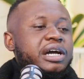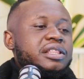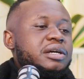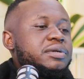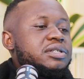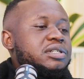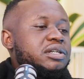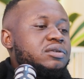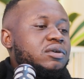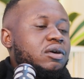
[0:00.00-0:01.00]
I think I'm gonna
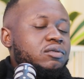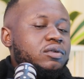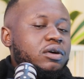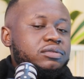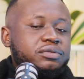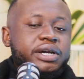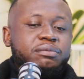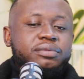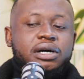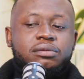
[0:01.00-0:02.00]
take you off
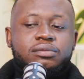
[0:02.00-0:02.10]
ramp.